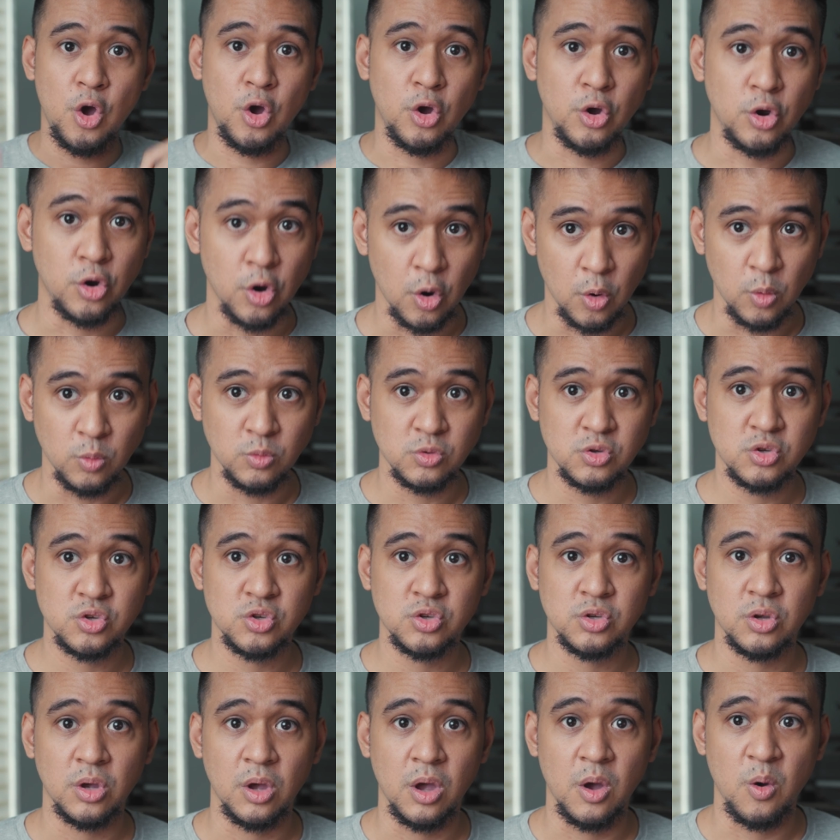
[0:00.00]

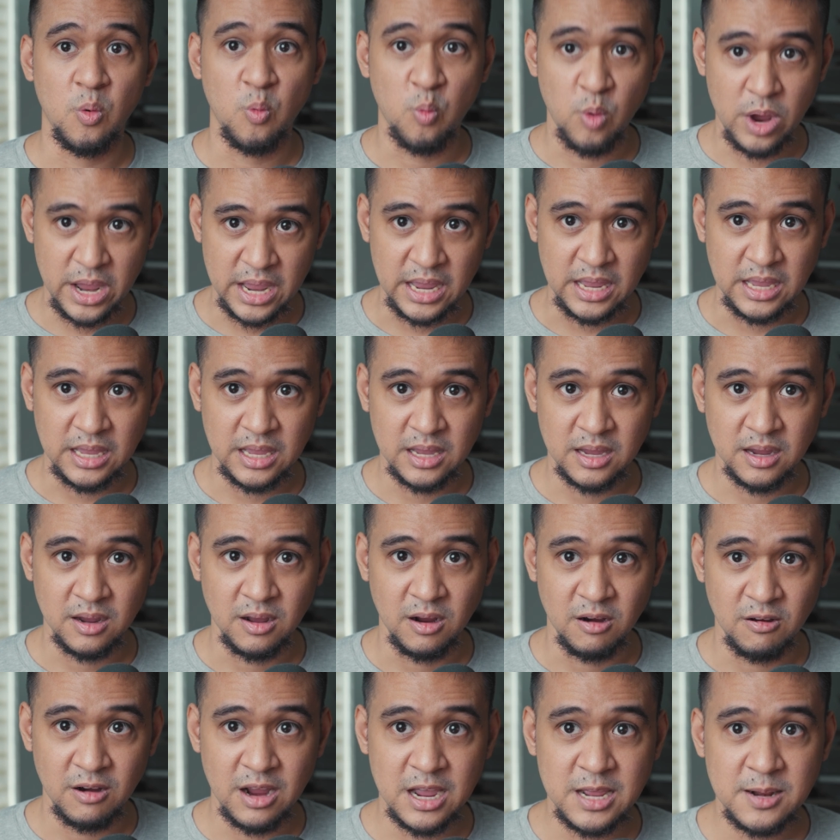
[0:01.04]
goes away.
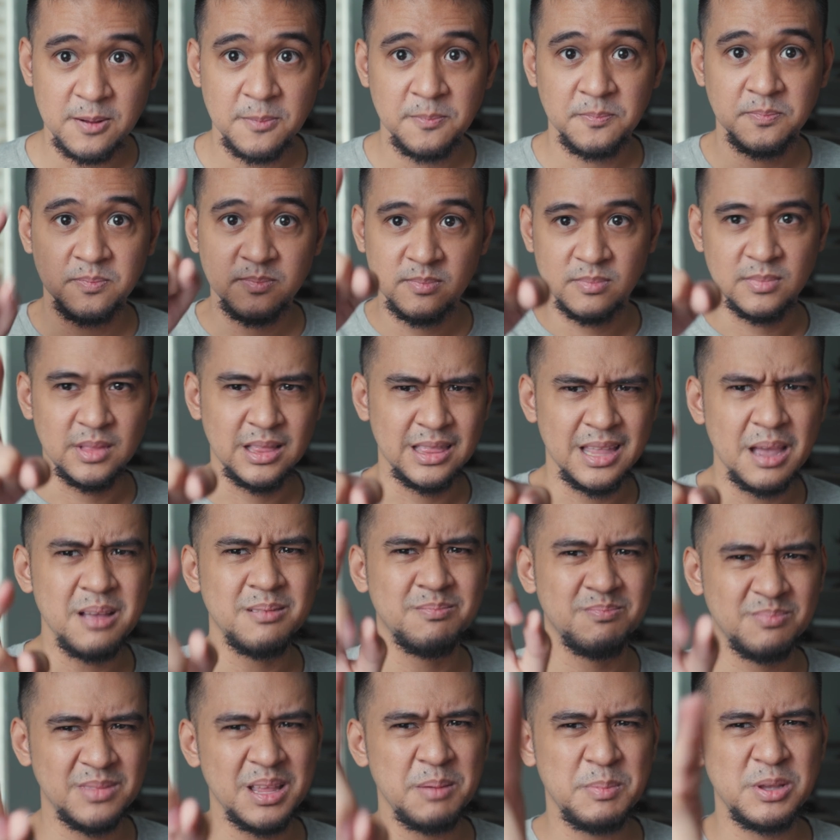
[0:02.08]
All right,
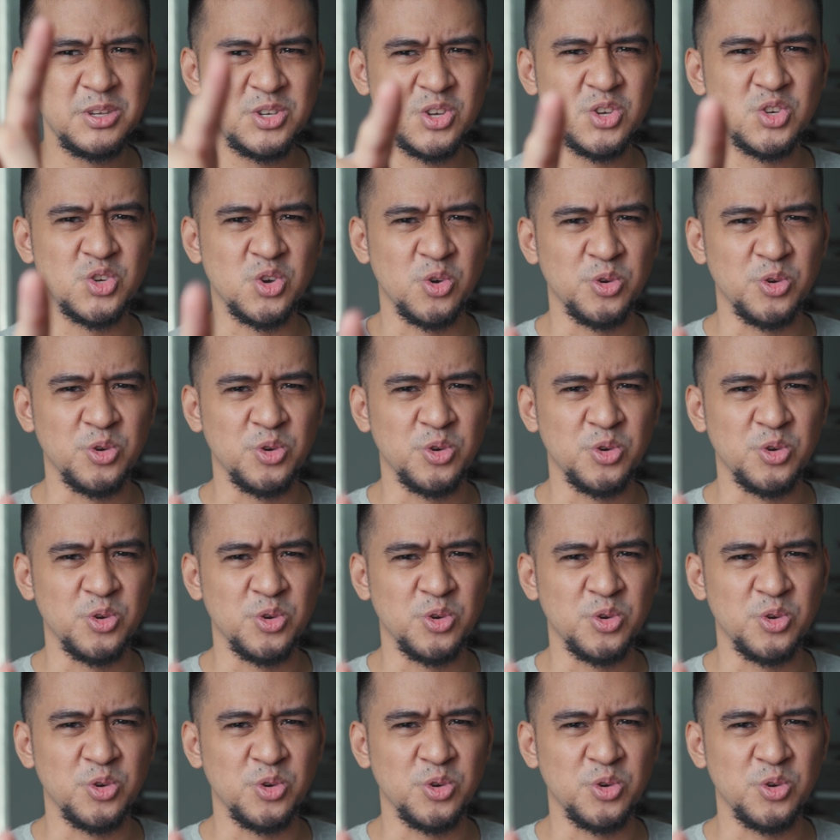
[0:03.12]
let me just show